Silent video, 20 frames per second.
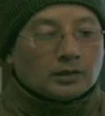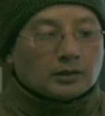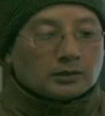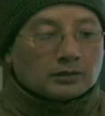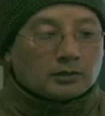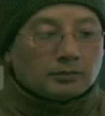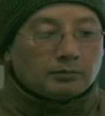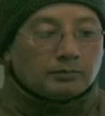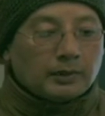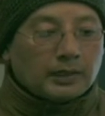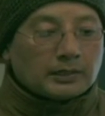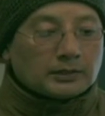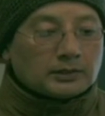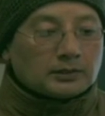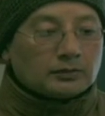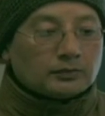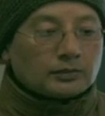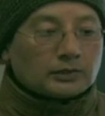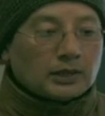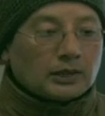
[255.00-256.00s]
Some parts
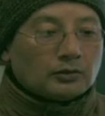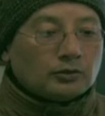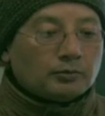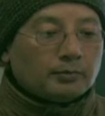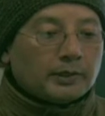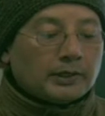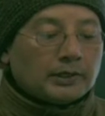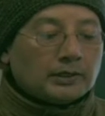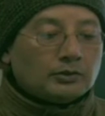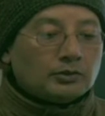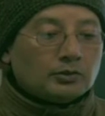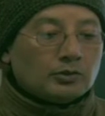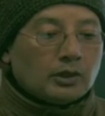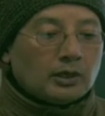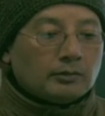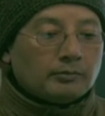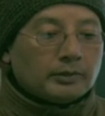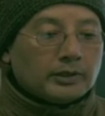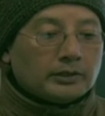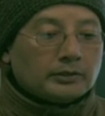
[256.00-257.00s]
of South Peninsula
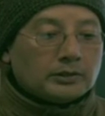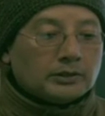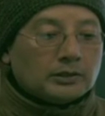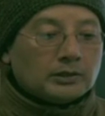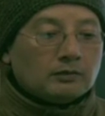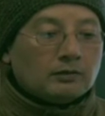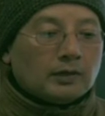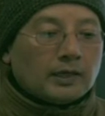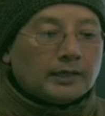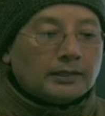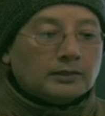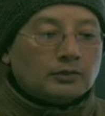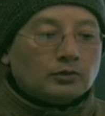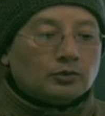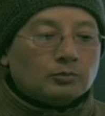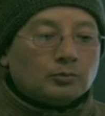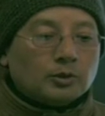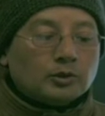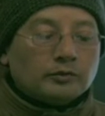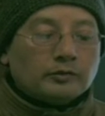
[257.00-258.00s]
may receive light to
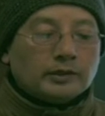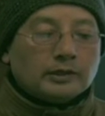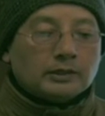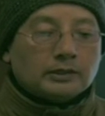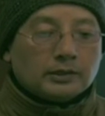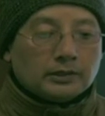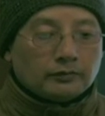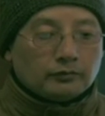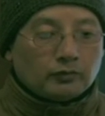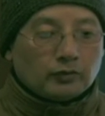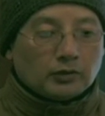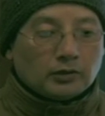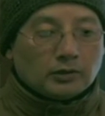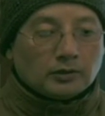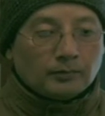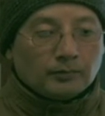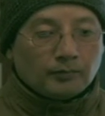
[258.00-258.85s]
moderate rainfall.